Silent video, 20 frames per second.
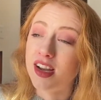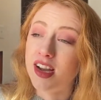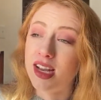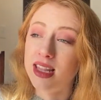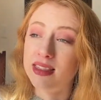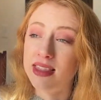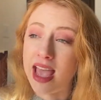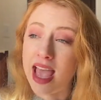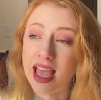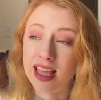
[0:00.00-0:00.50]

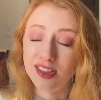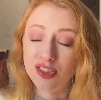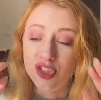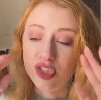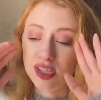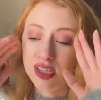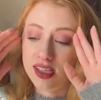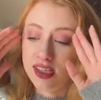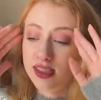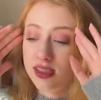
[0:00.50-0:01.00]
and that
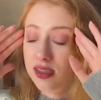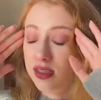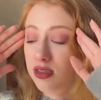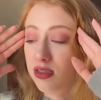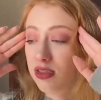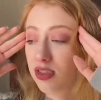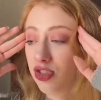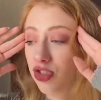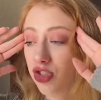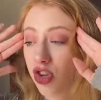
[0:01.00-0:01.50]
just...
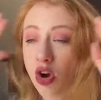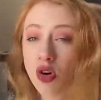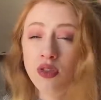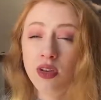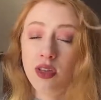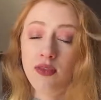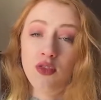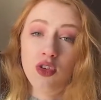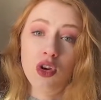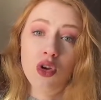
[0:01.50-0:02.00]
don't
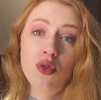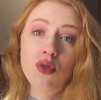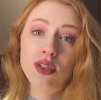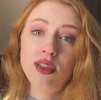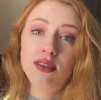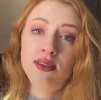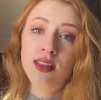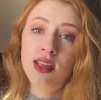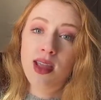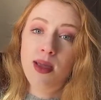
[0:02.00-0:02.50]
even know what to
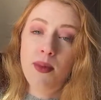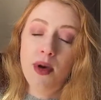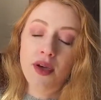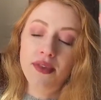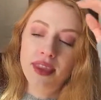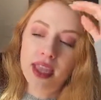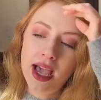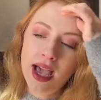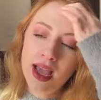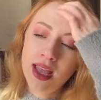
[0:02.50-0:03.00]
think about
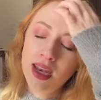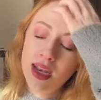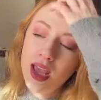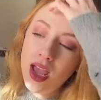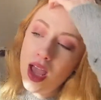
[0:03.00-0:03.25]
that.